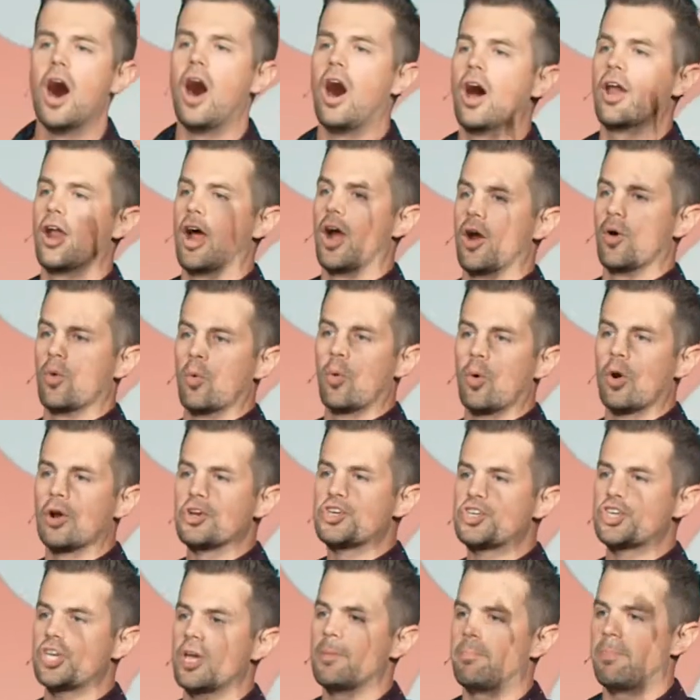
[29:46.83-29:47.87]
on our
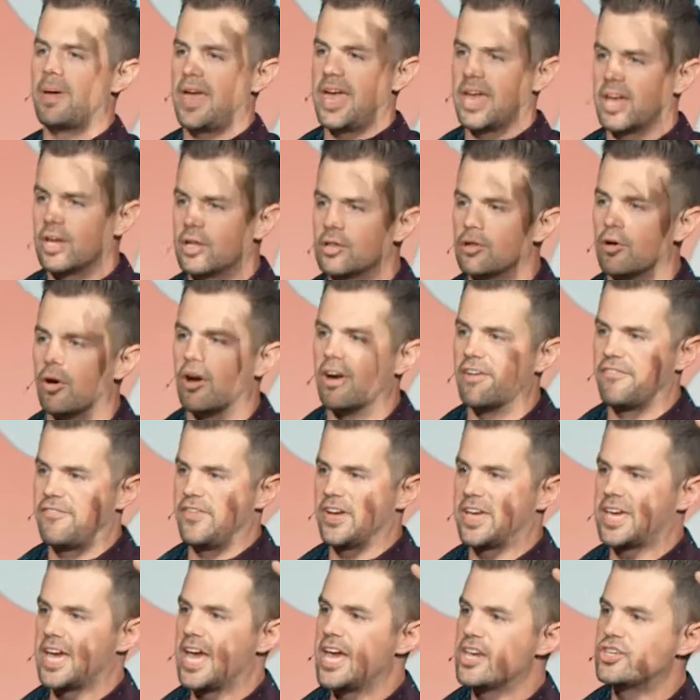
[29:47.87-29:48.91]
worship and
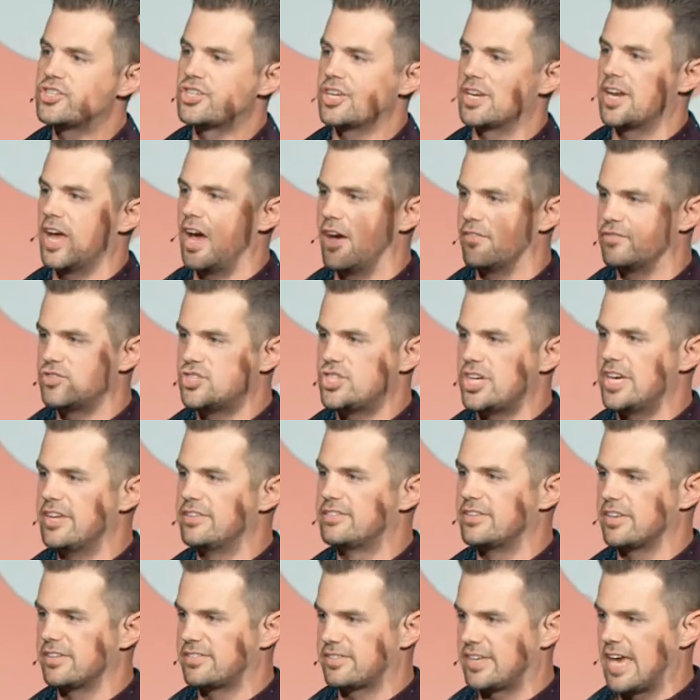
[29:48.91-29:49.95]
glorification of
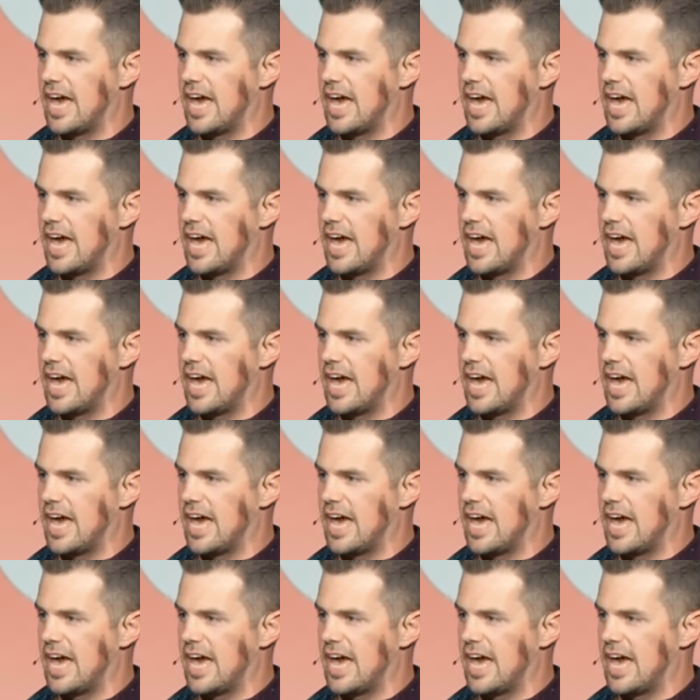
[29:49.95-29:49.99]
Jesus,